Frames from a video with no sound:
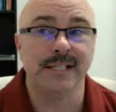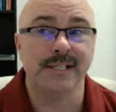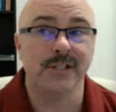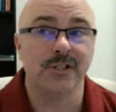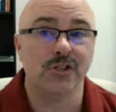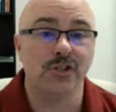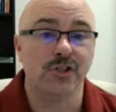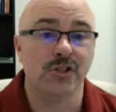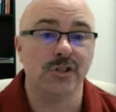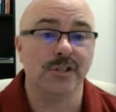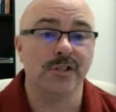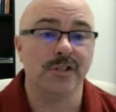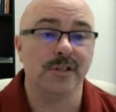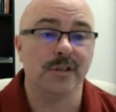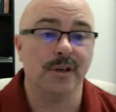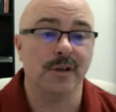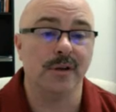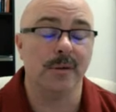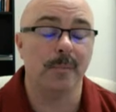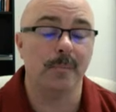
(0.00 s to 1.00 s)
is it
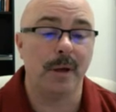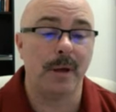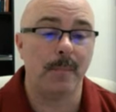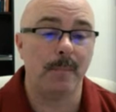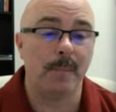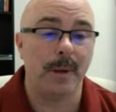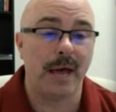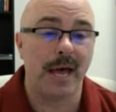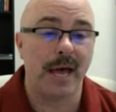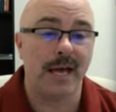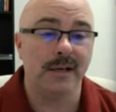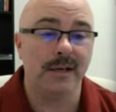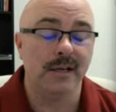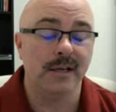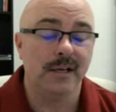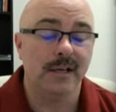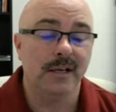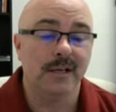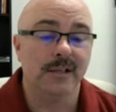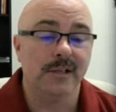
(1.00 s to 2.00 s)
just a bad,
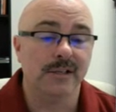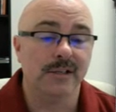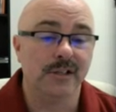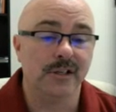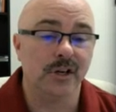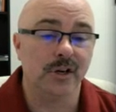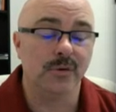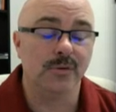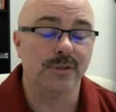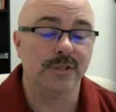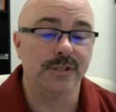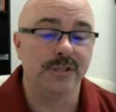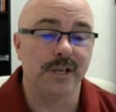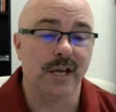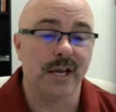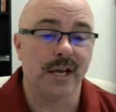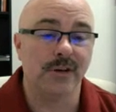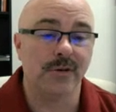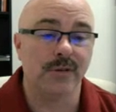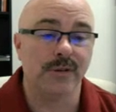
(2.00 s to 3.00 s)
you know,
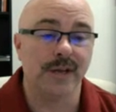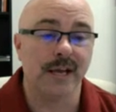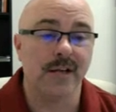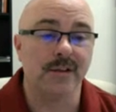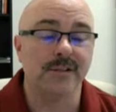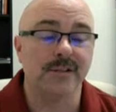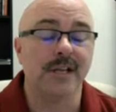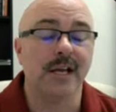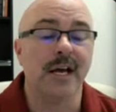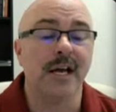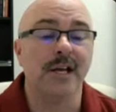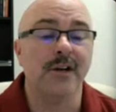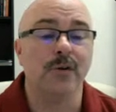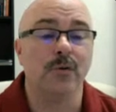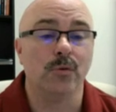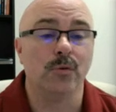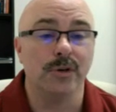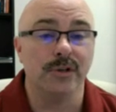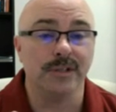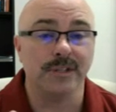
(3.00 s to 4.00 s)
design on the outside,
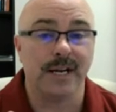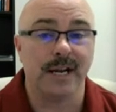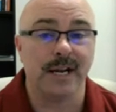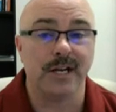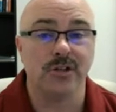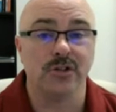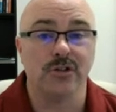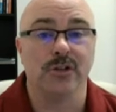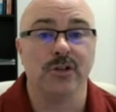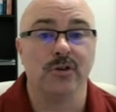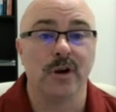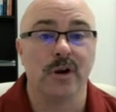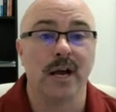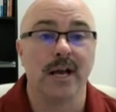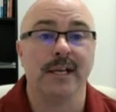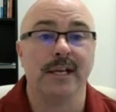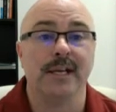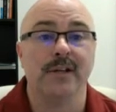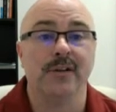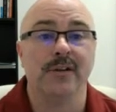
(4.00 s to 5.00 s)
or is it actually
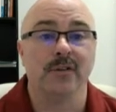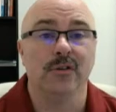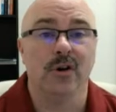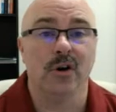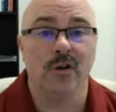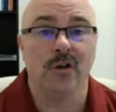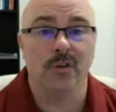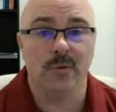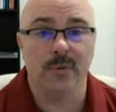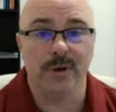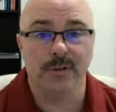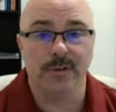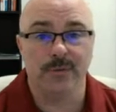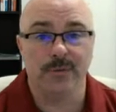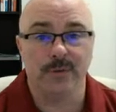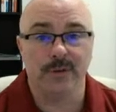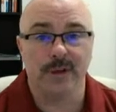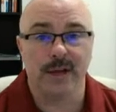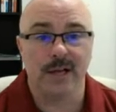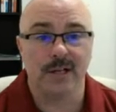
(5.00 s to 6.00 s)
cracking all the way
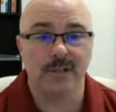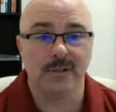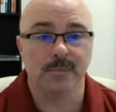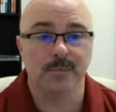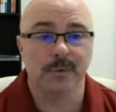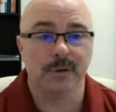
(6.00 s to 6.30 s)
through the house?